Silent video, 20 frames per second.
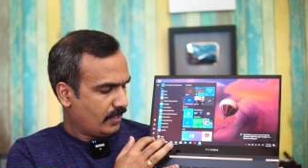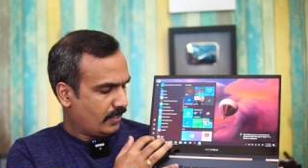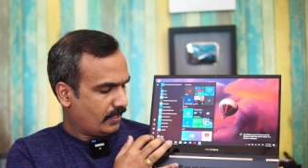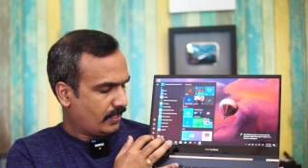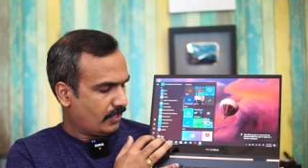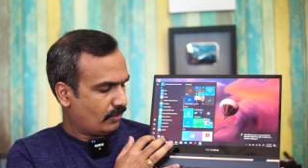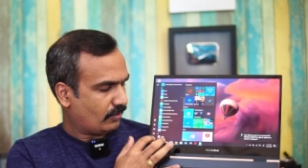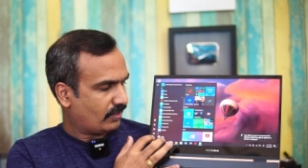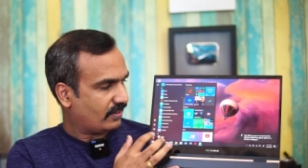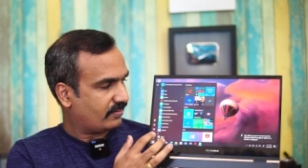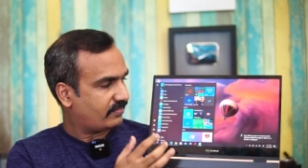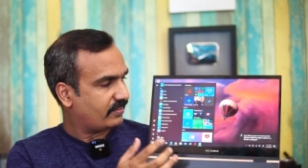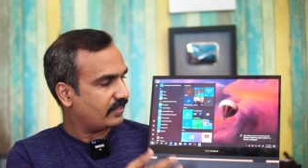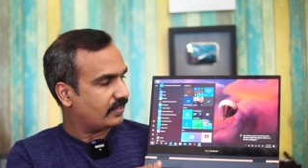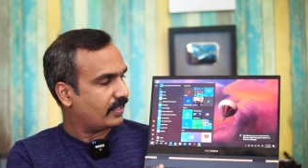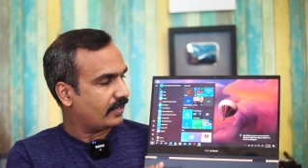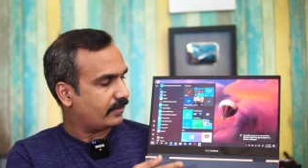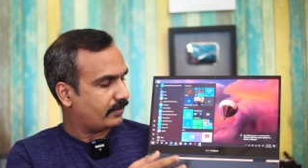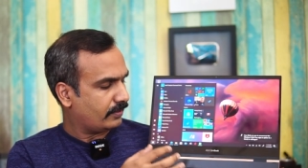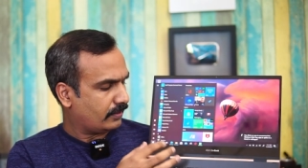Here you can see
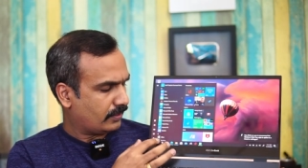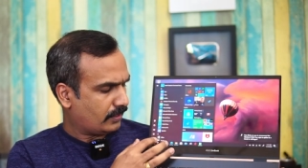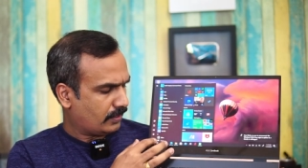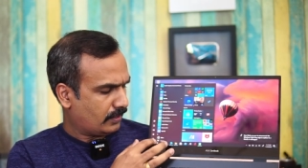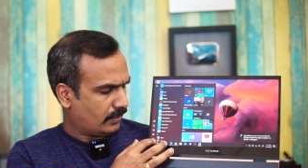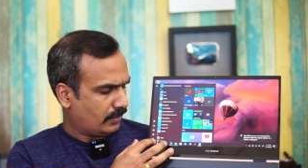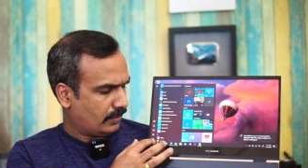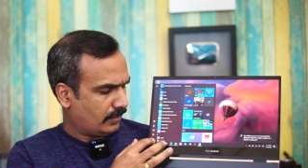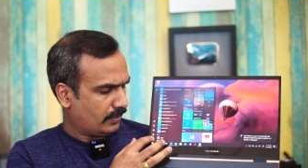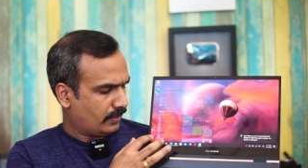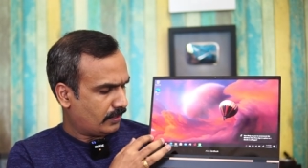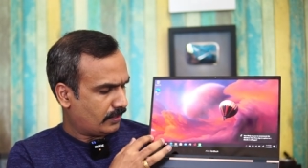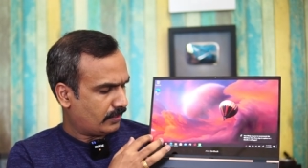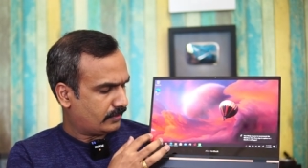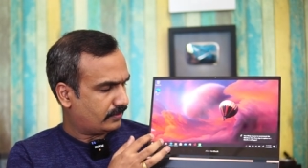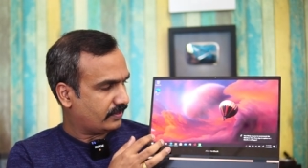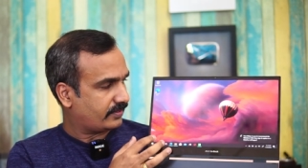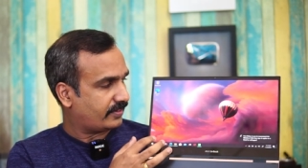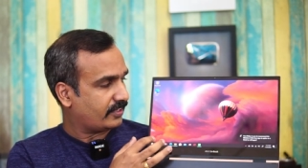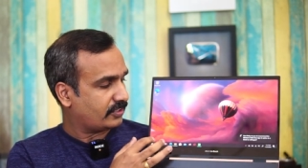that
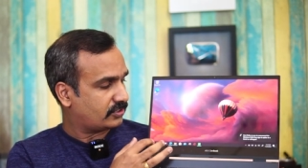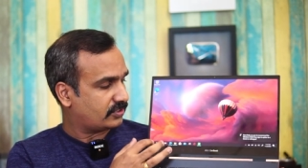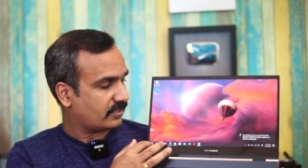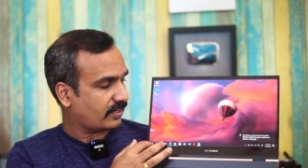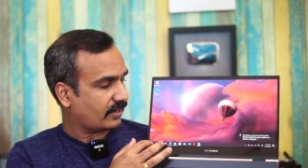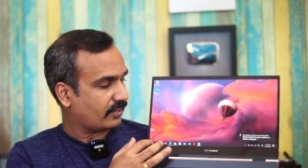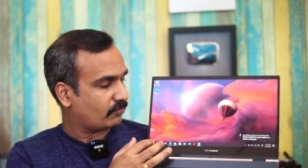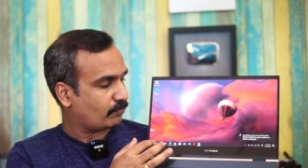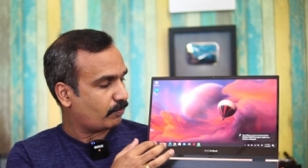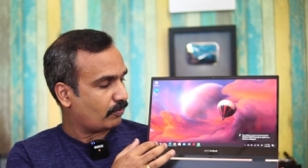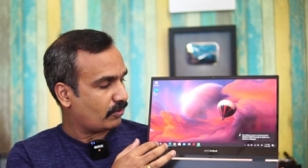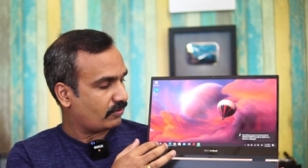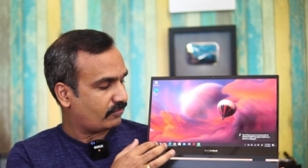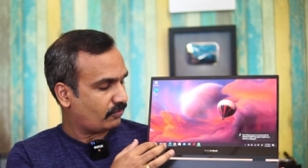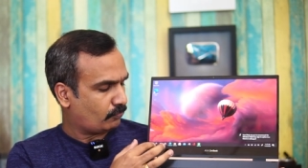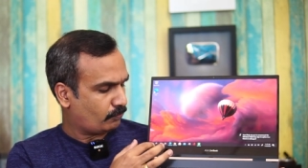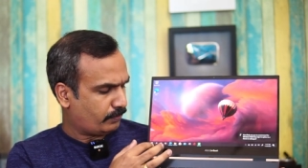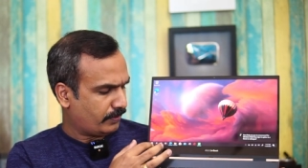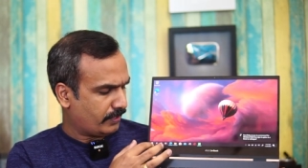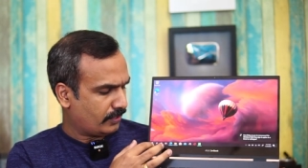the touch response
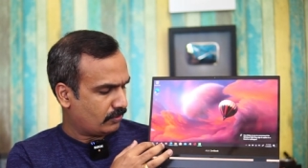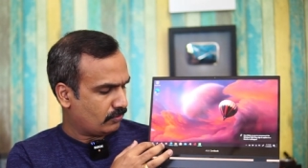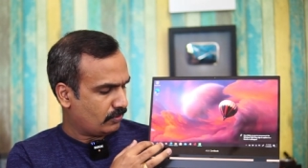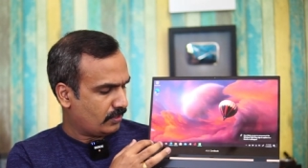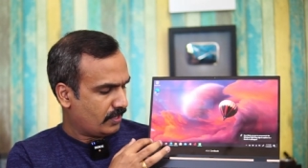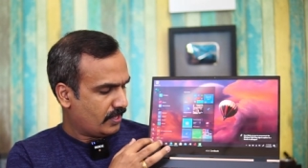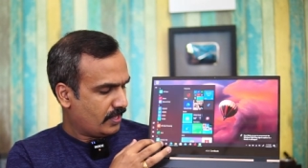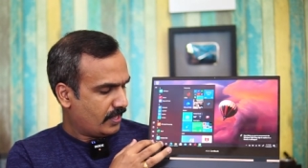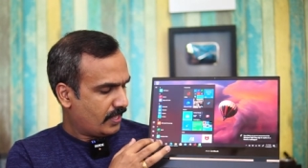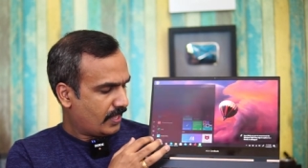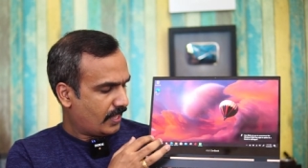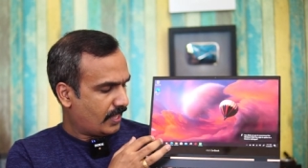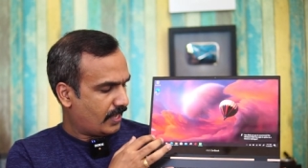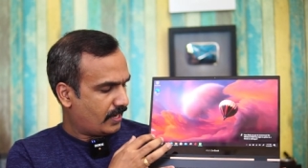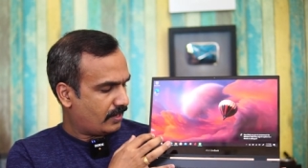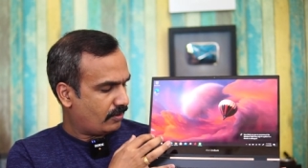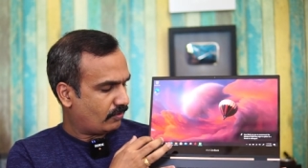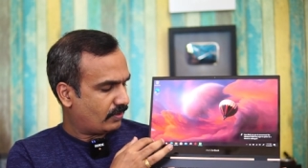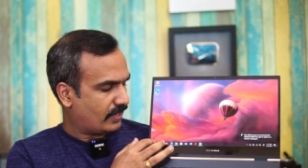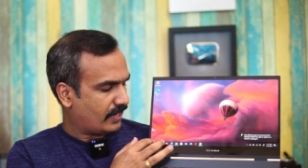is pretty good,
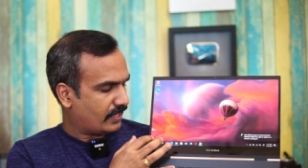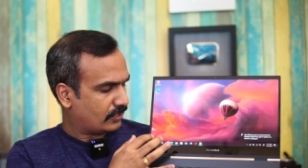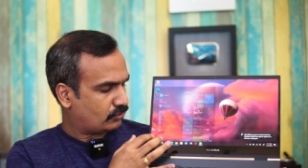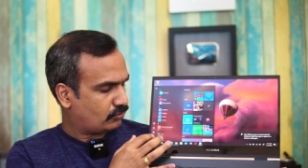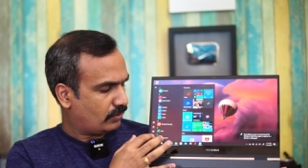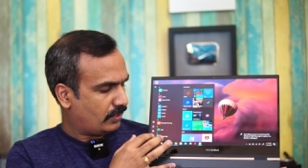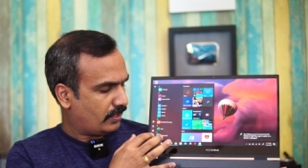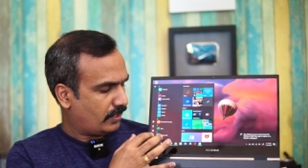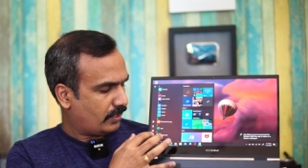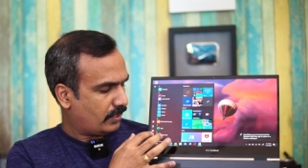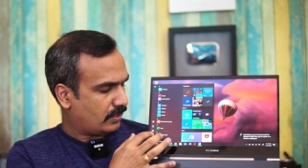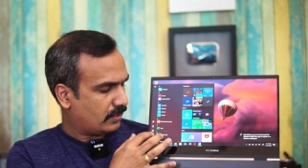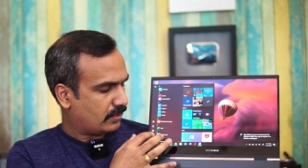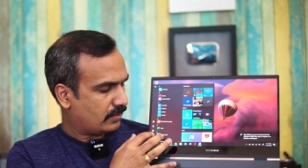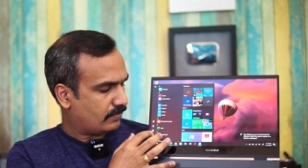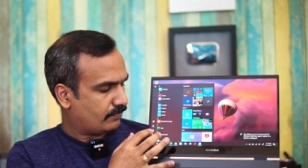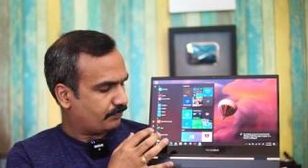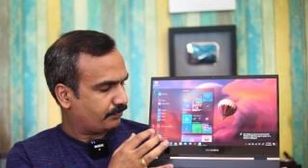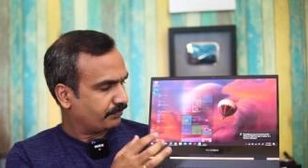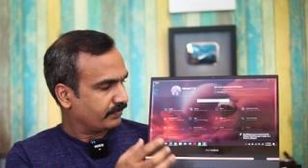and you can actually
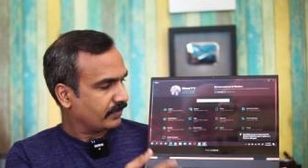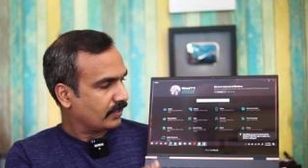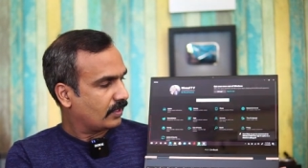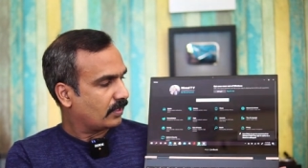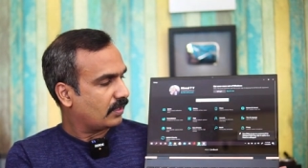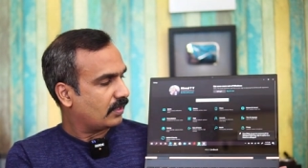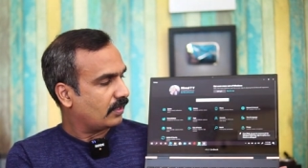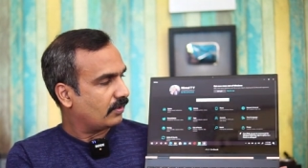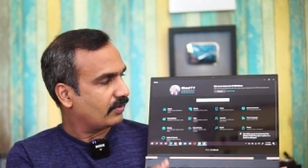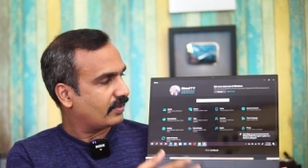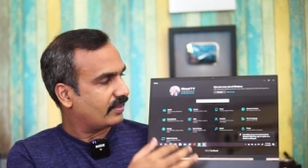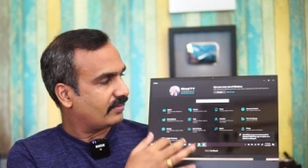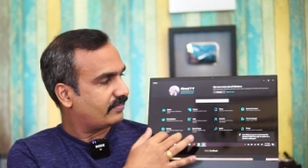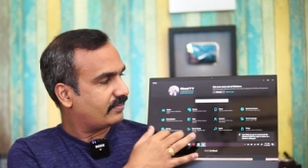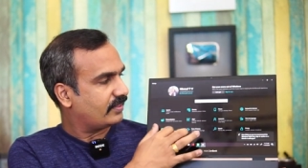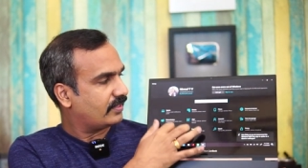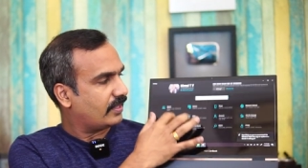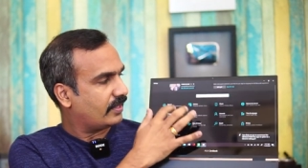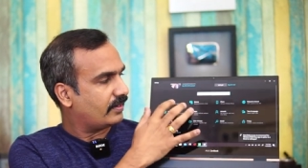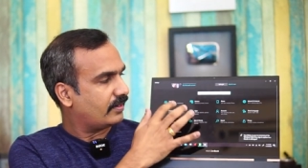you can
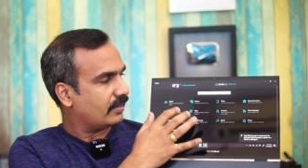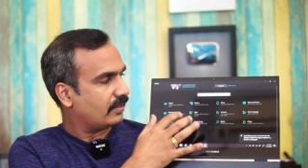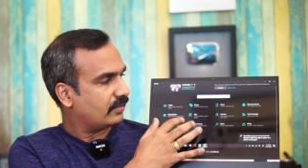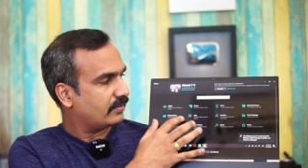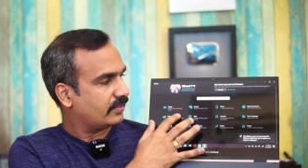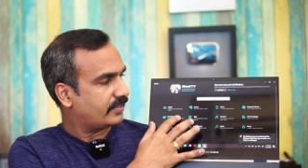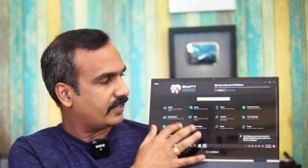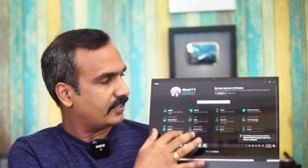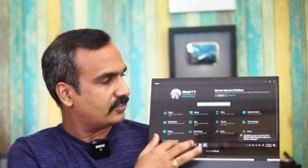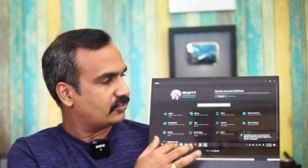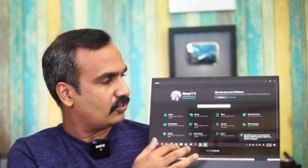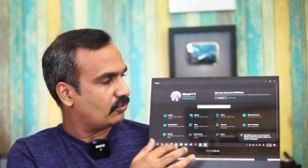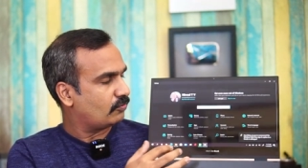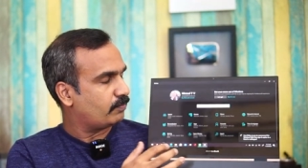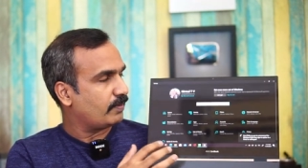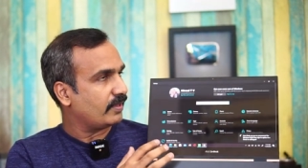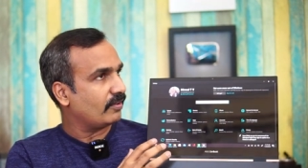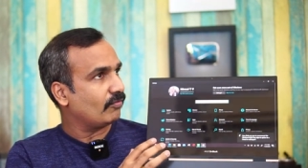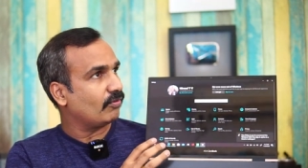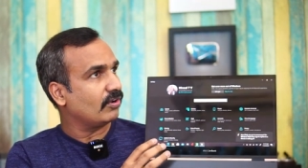see that the touch
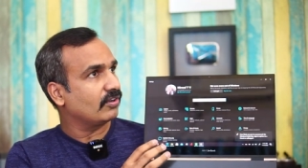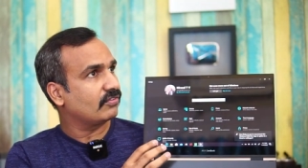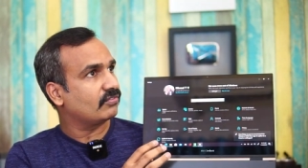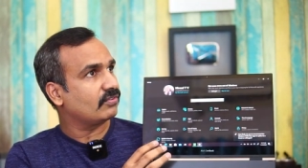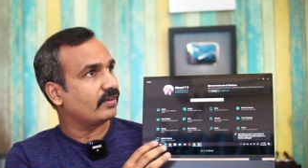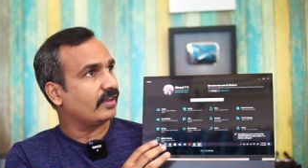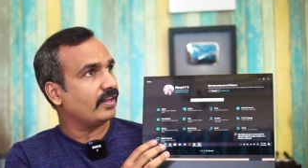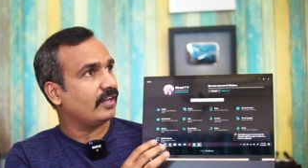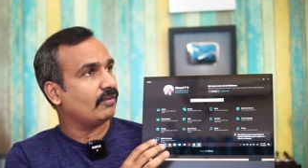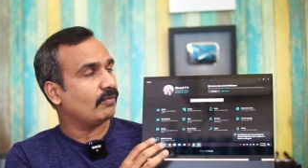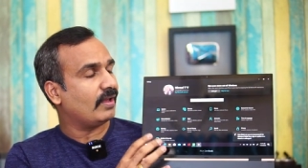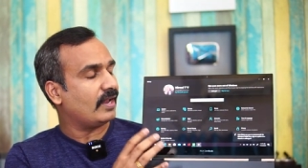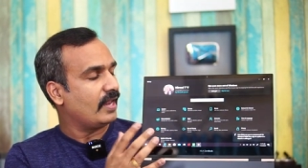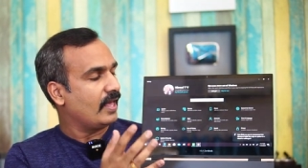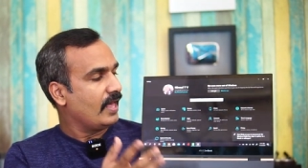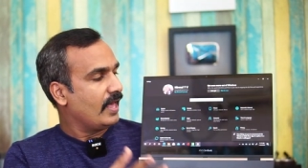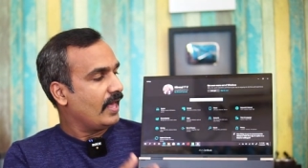display works really well,